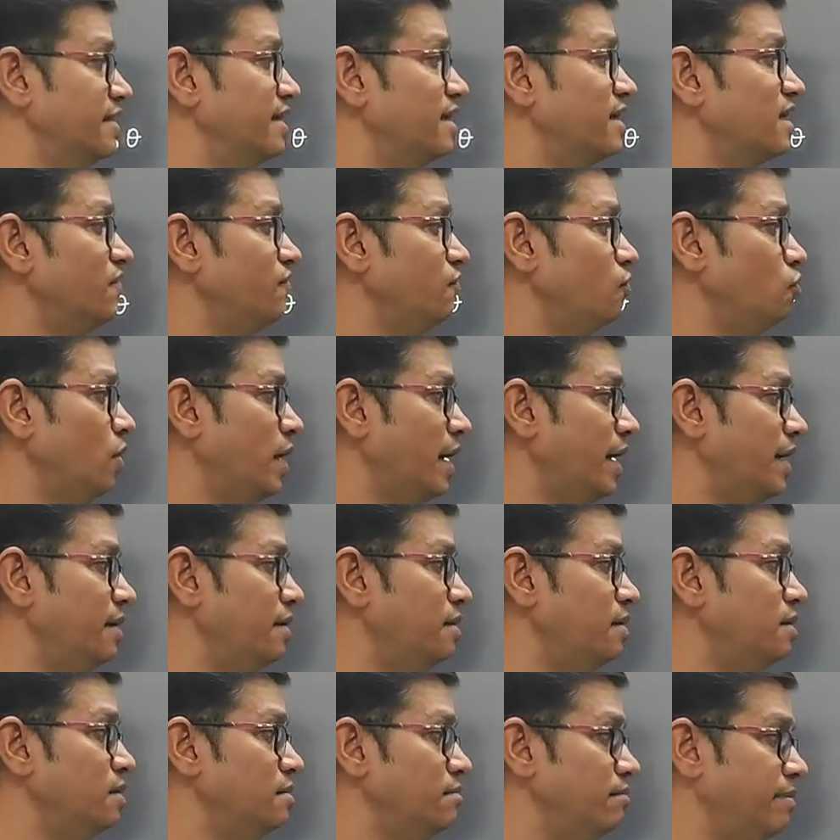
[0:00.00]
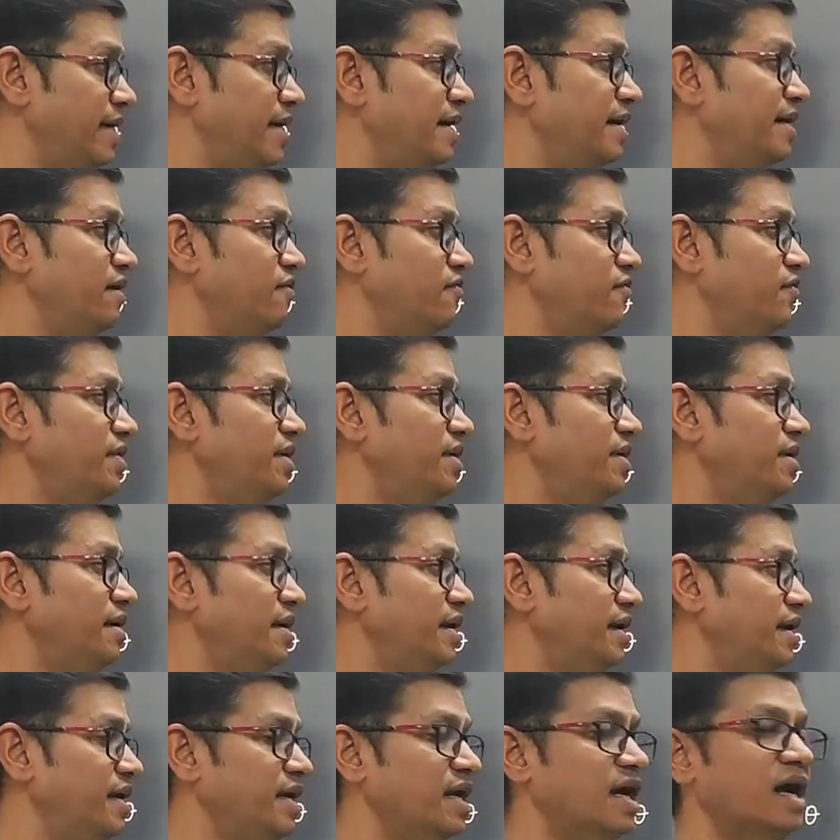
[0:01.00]
They'll give you N, magnetic
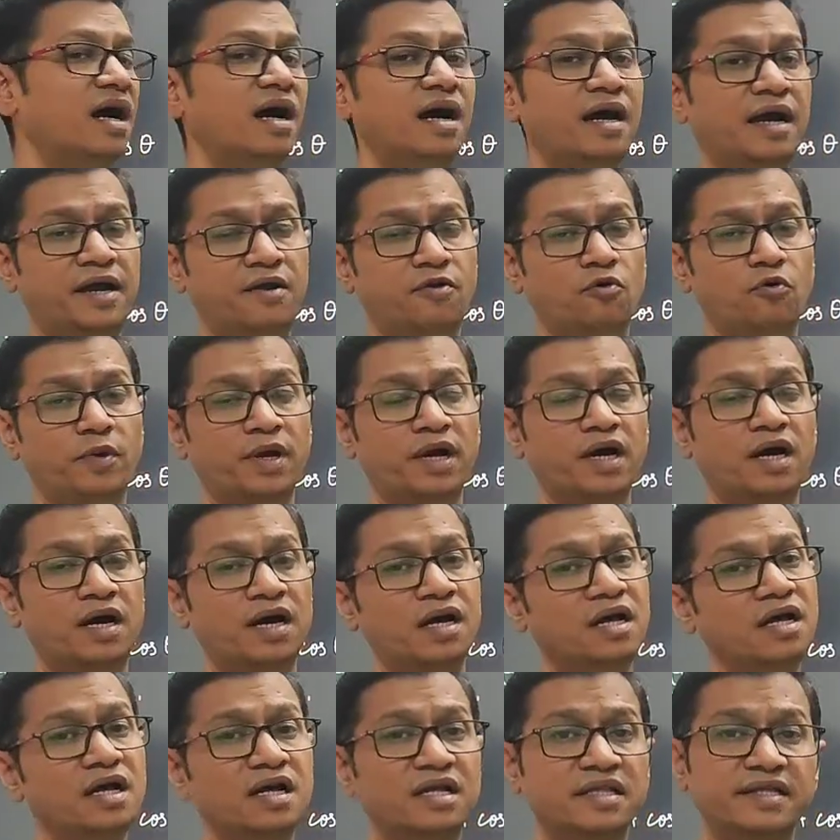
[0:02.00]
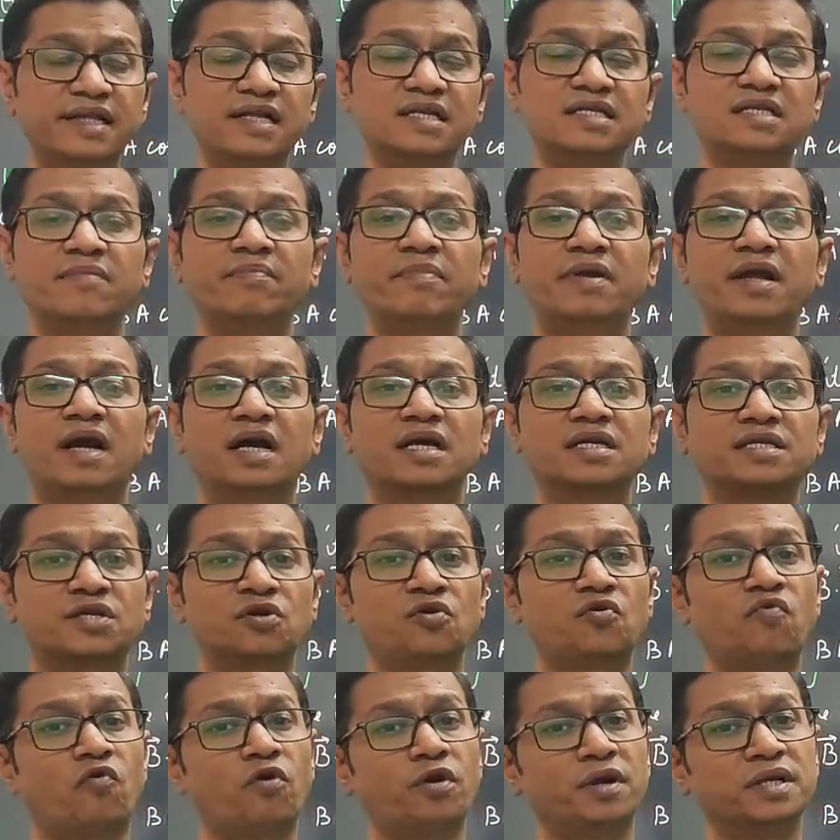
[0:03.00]
field, area, and omega. They'll simply ask
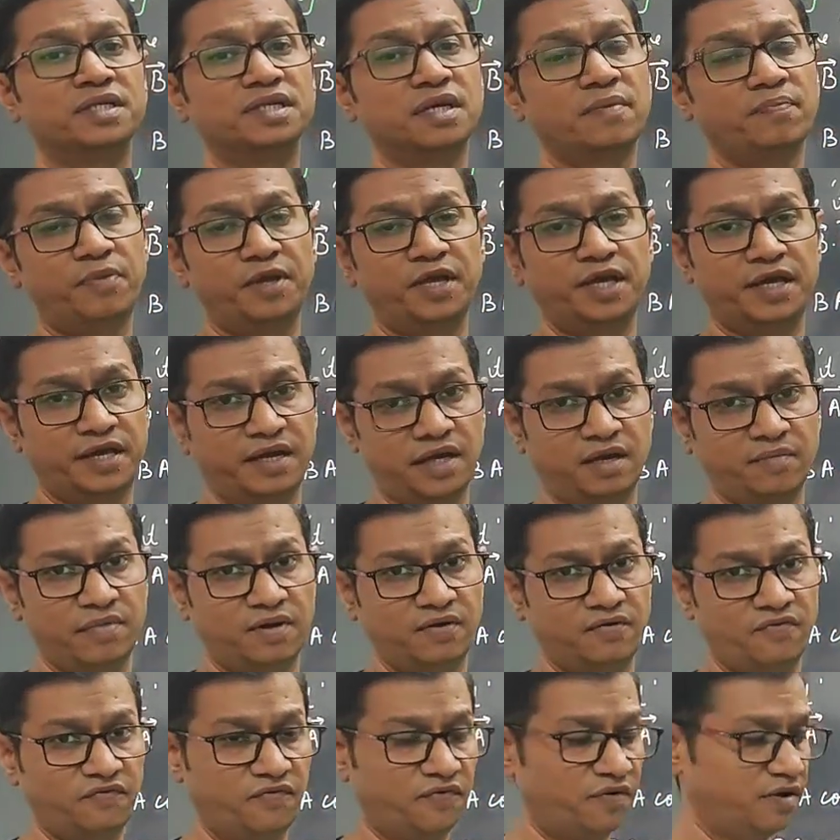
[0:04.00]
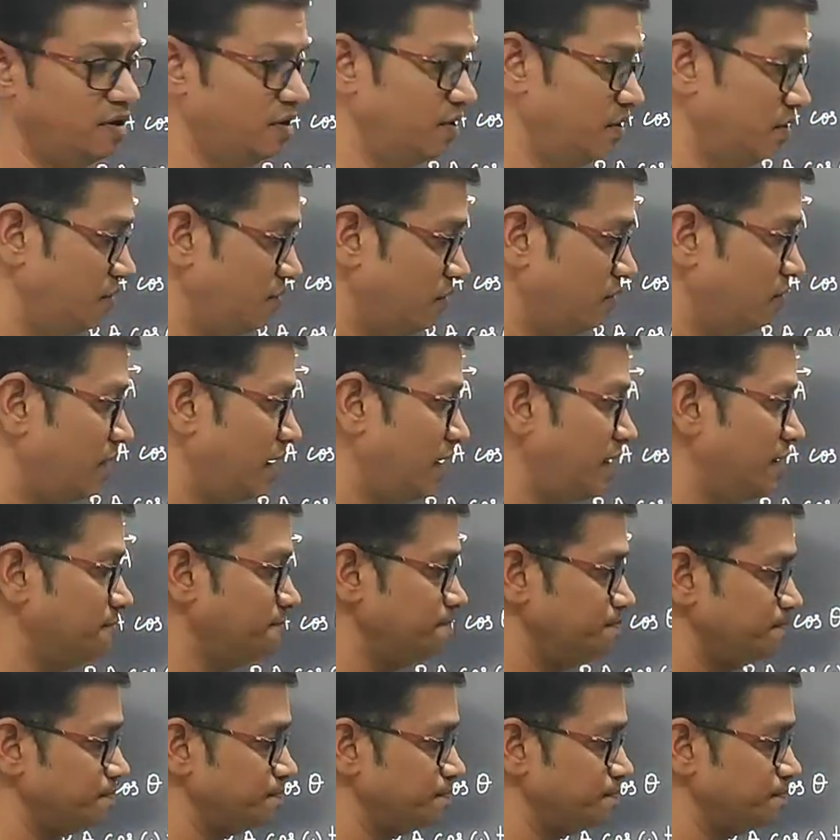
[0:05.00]
you what is the peak EMF, right?